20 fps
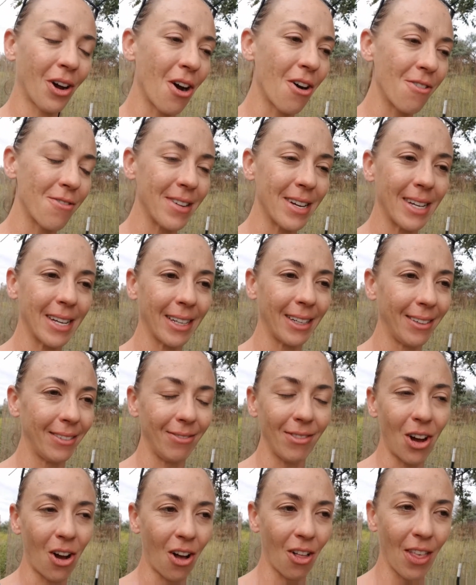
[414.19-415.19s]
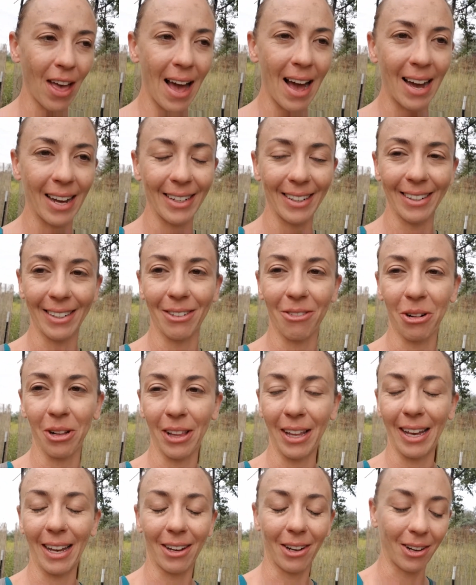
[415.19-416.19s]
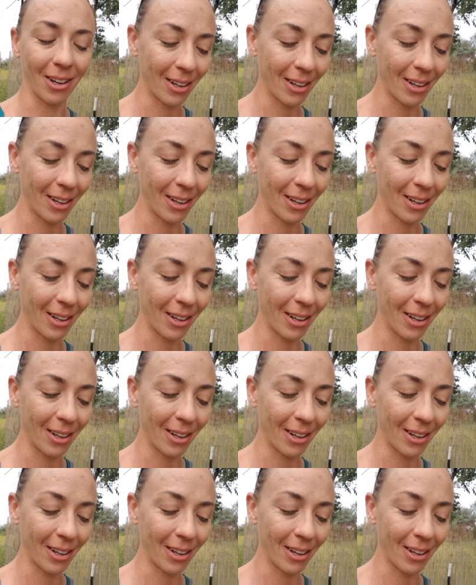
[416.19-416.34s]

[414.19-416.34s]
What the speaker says: COVID, all that. And we're like,